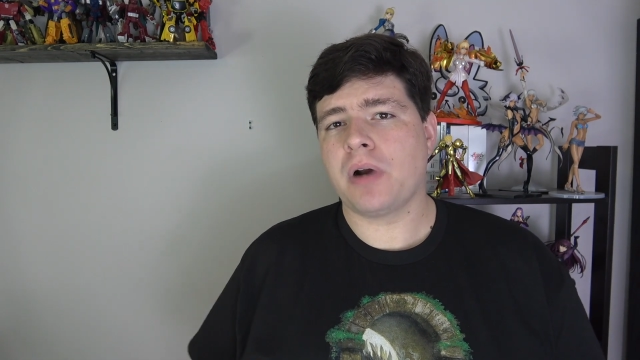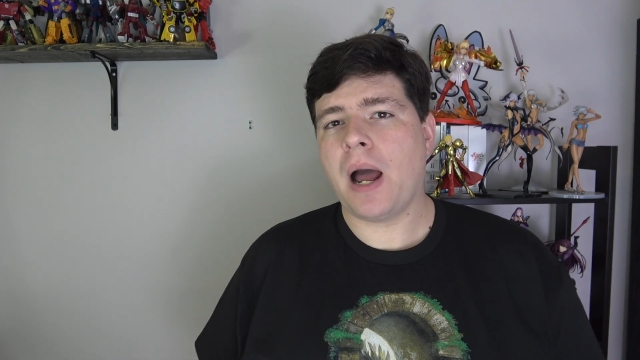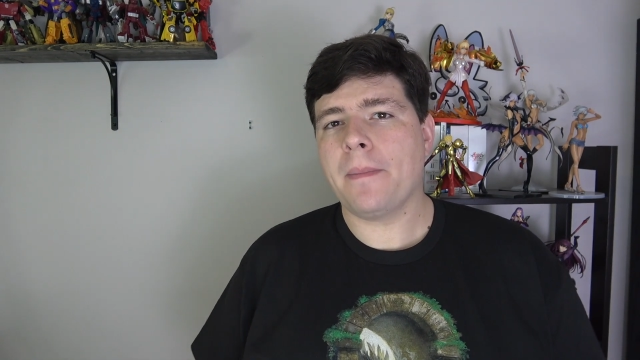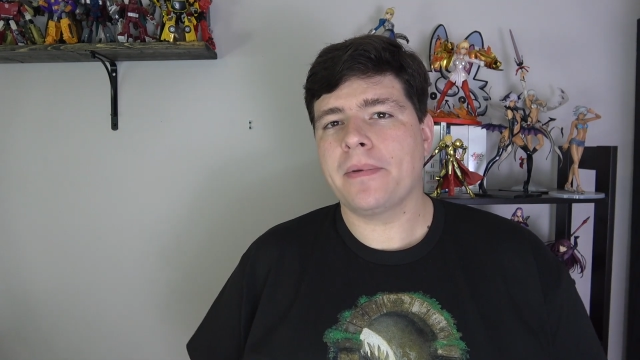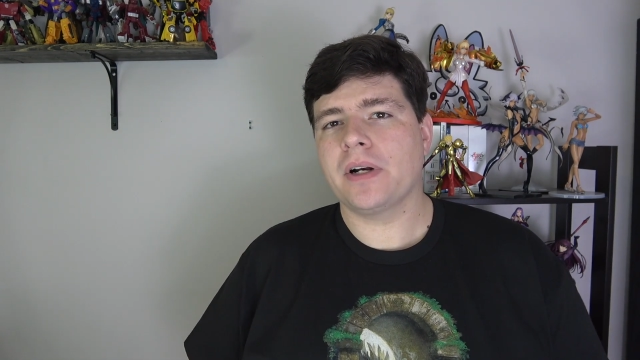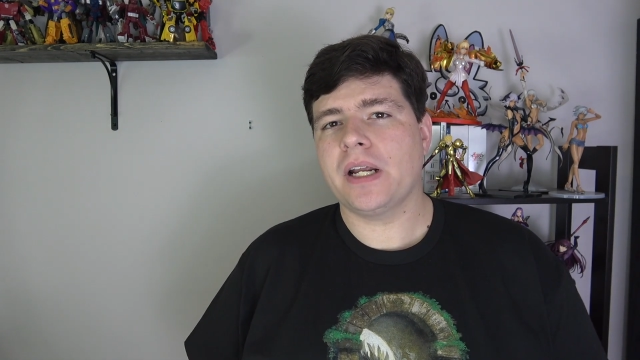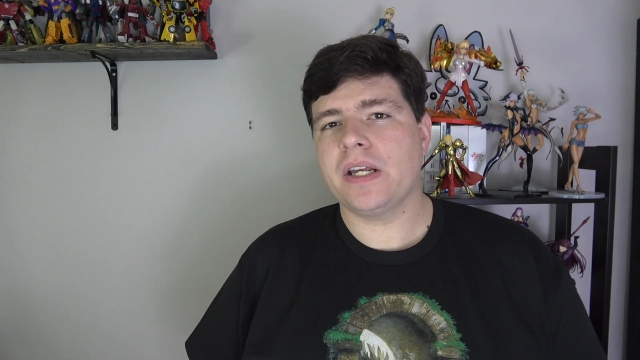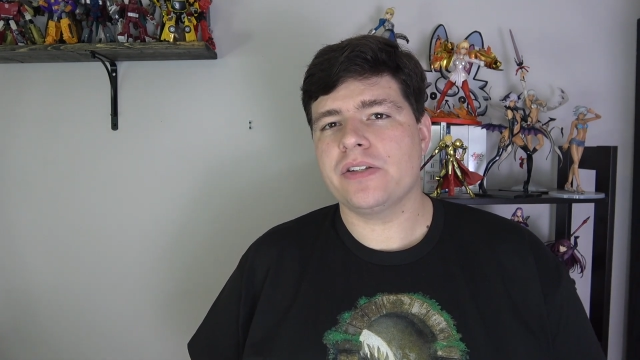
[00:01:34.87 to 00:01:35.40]

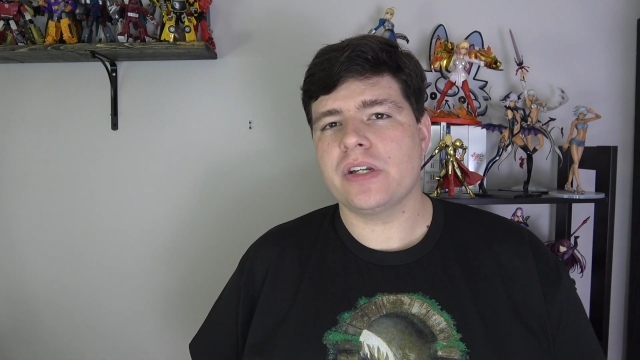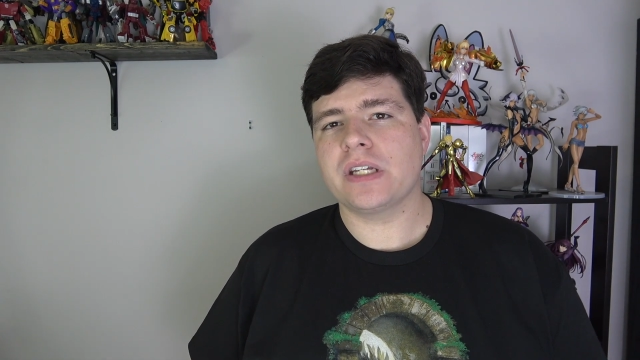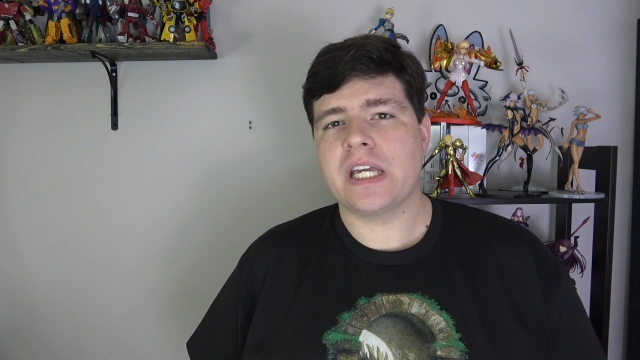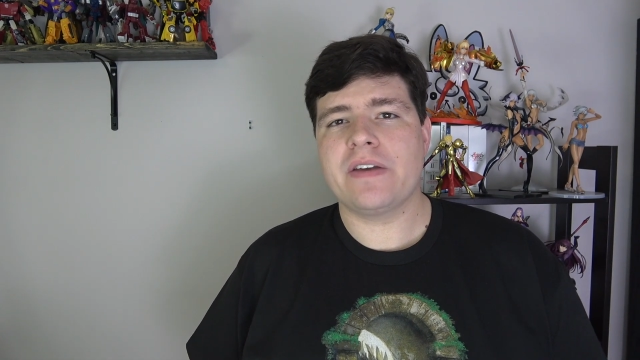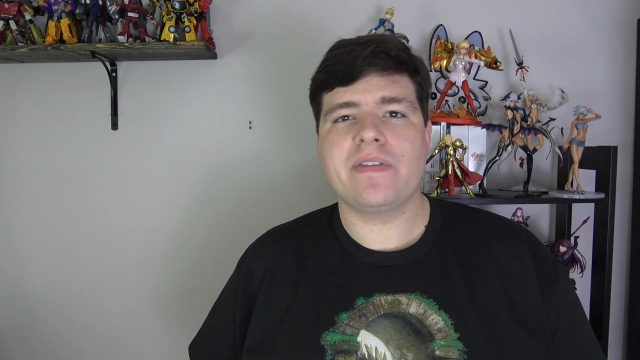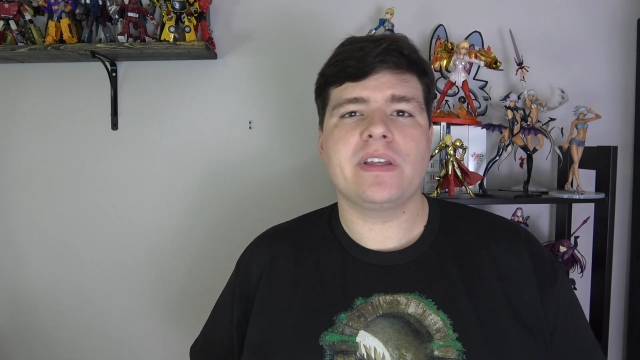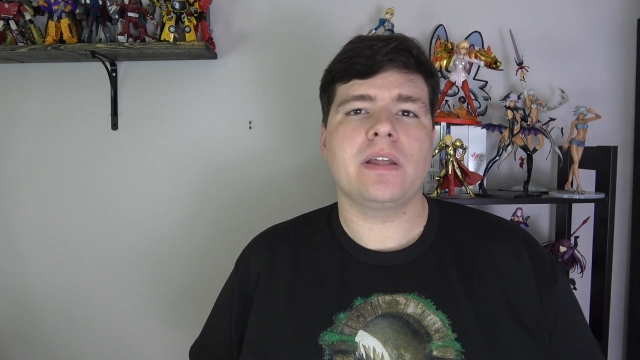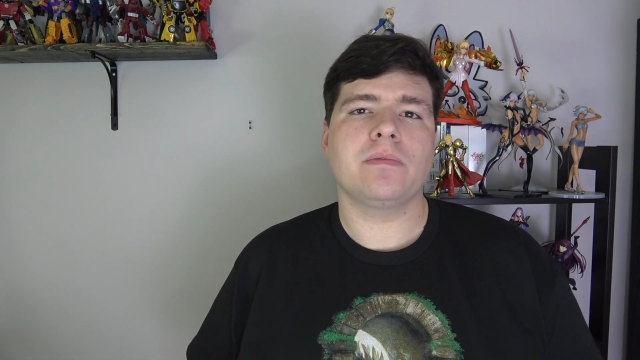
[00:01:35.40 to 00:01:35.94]
properties and
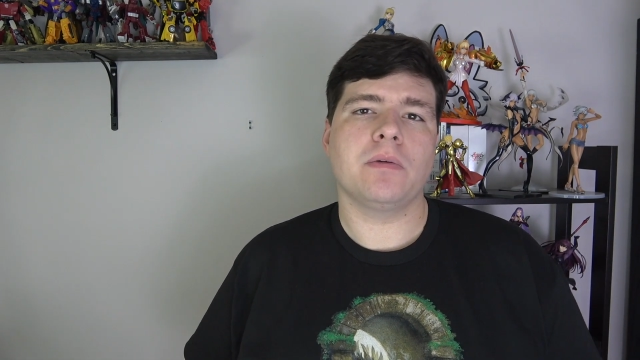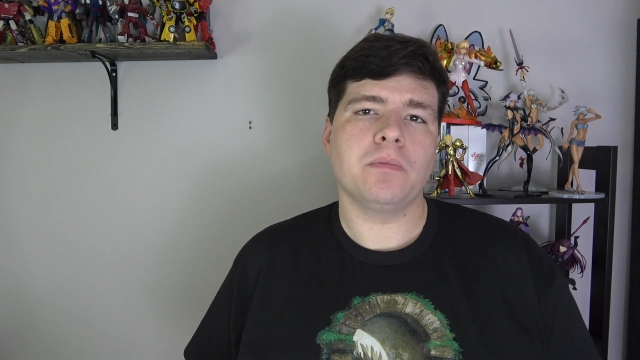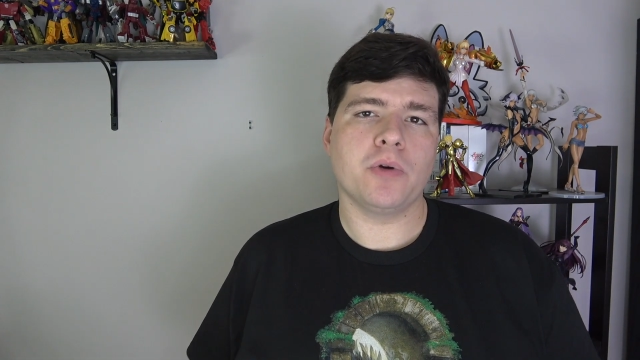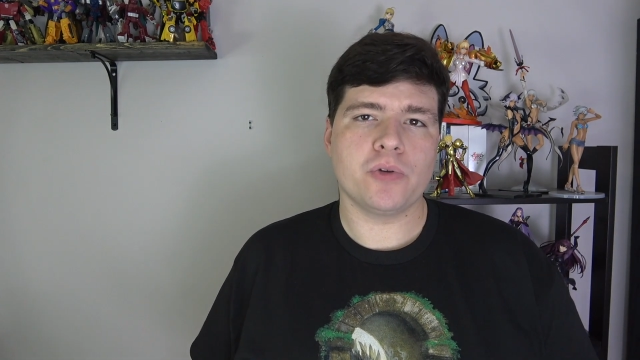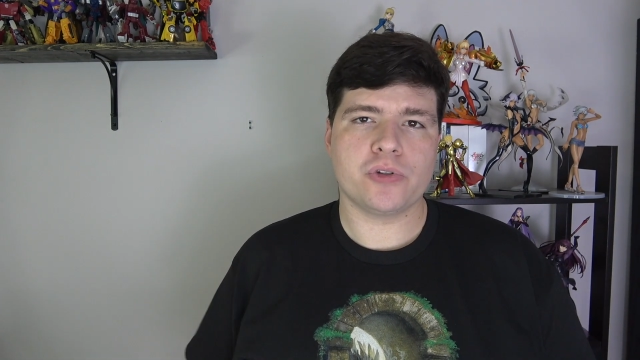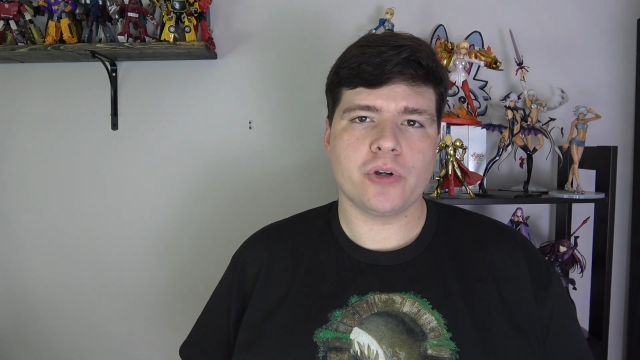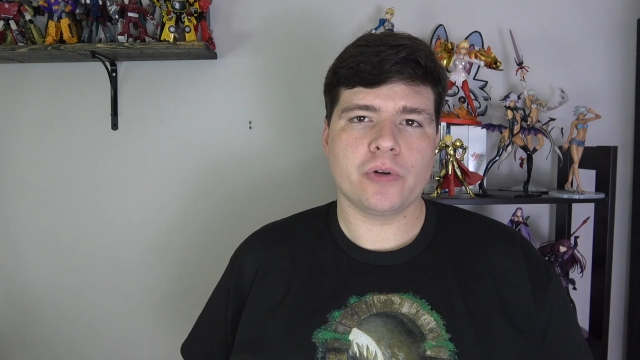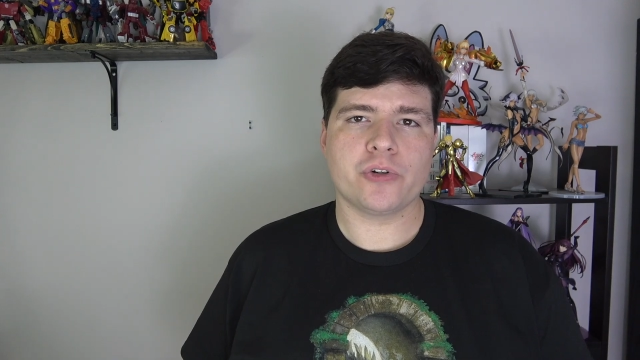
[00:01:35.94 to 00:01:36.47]
giving them the
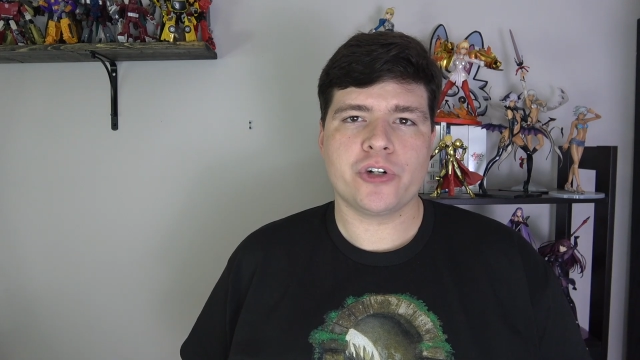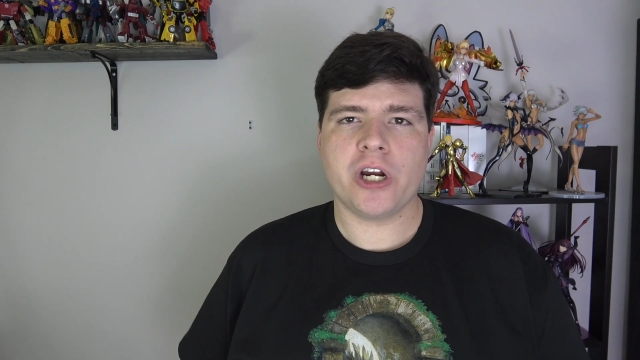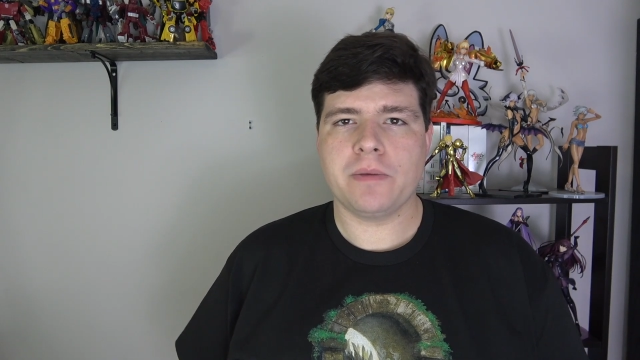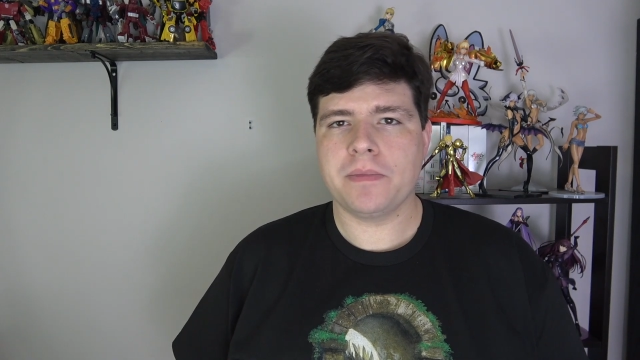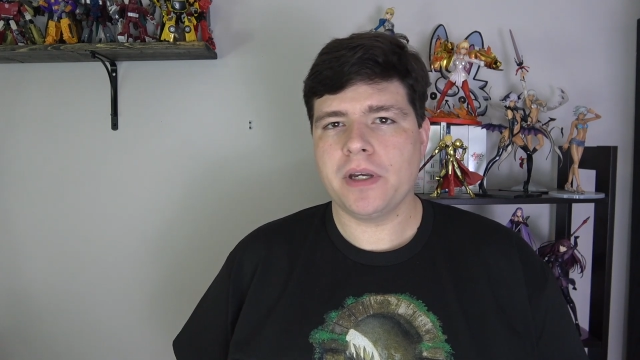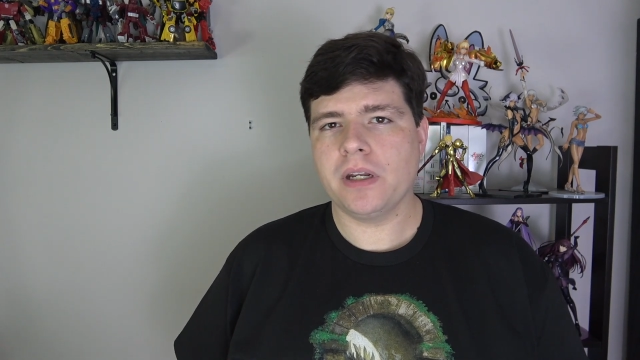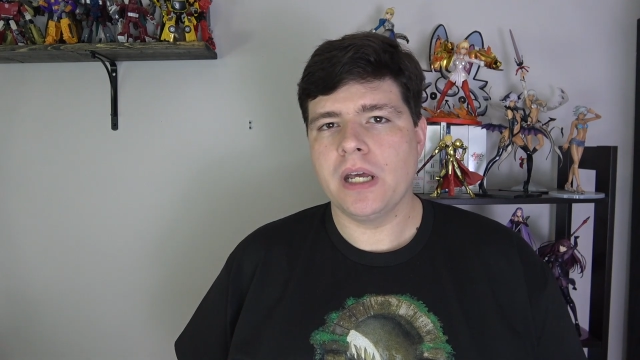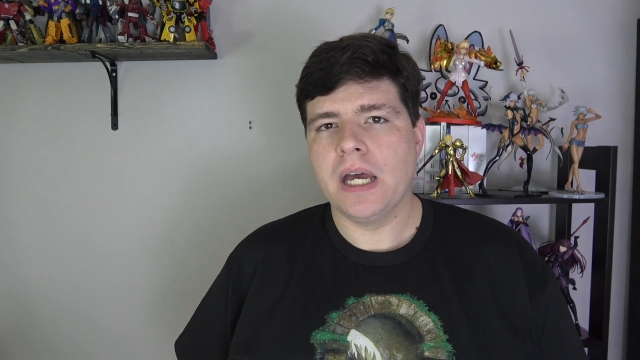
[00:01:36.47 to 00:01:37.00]
Musou
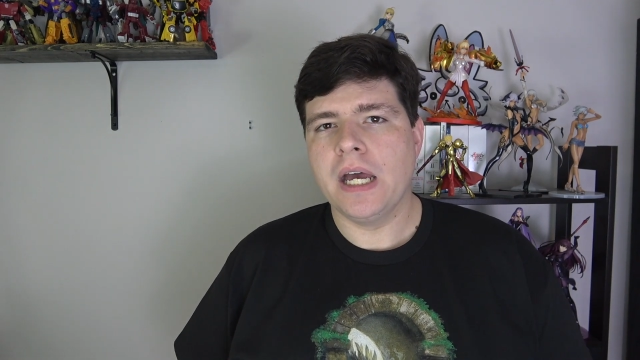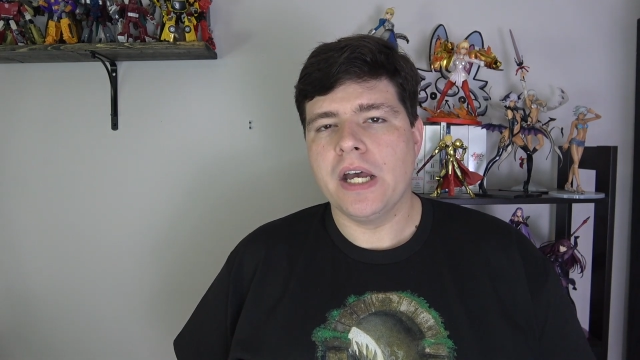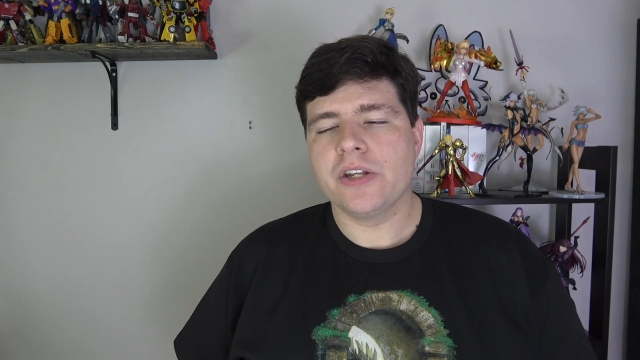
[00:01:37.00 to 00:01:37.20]
treatment,